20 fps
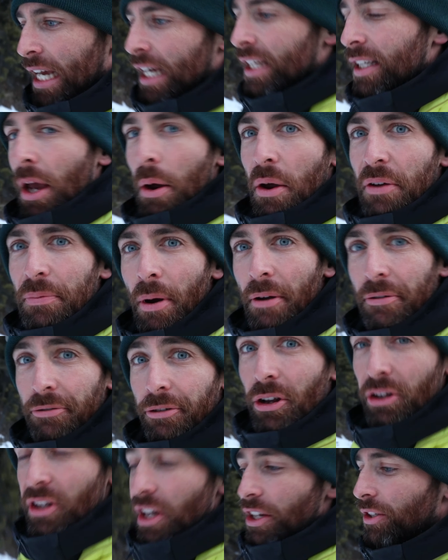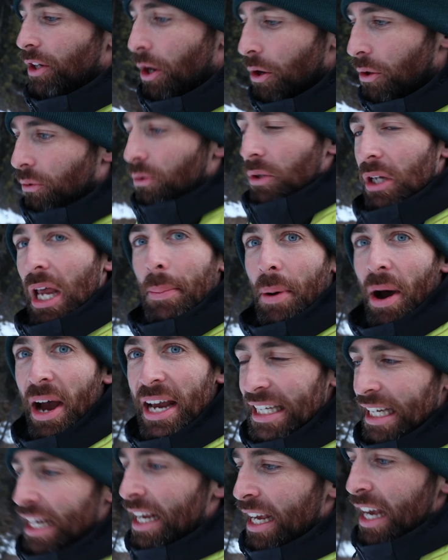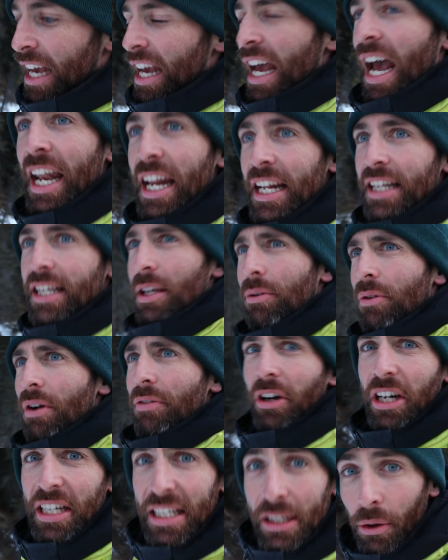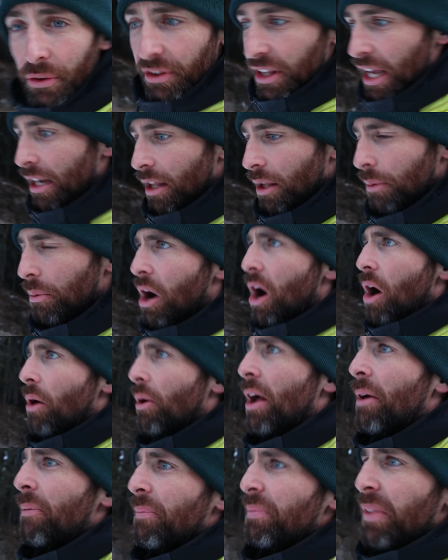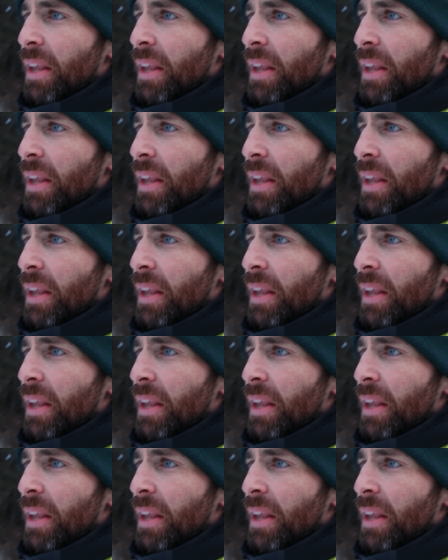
So if my foot does go through some ice, and into the river, it's not the end of the world.